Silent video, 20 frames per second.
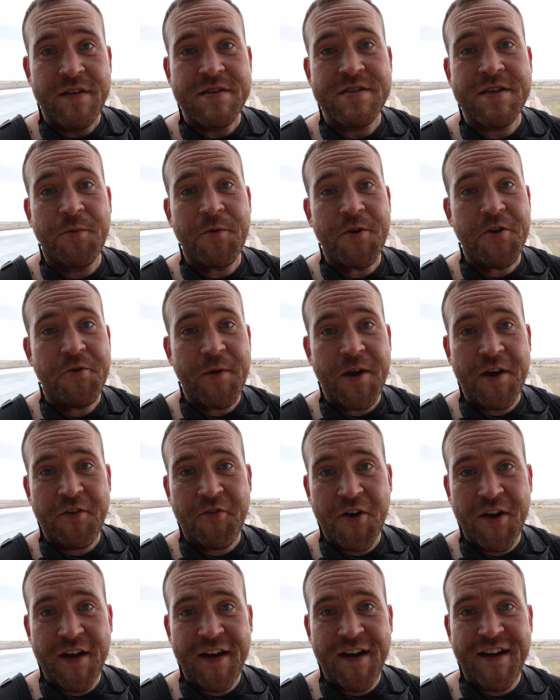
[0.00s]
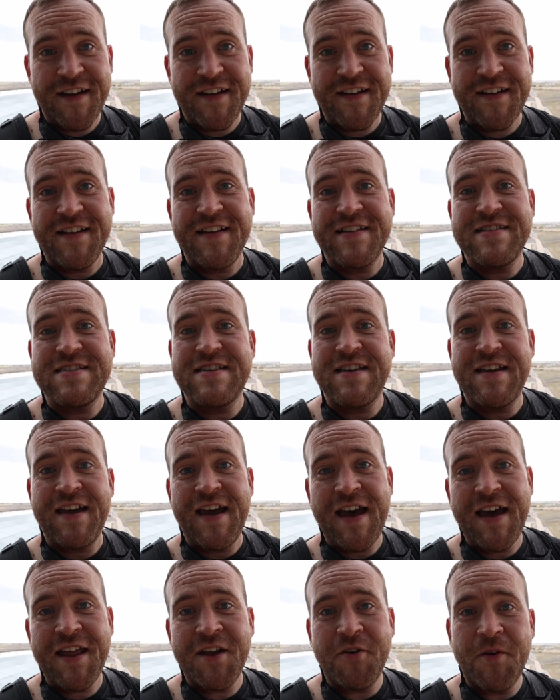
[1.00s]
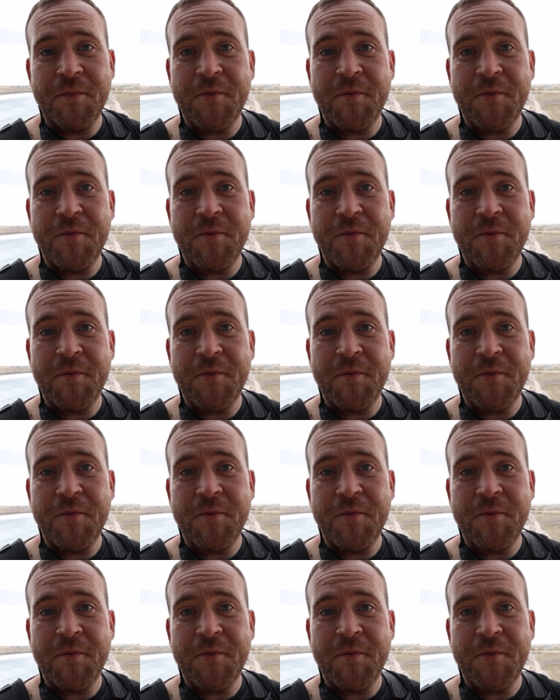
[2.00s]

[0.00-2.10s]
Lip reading: Some of you may have already got it. It's Seattle.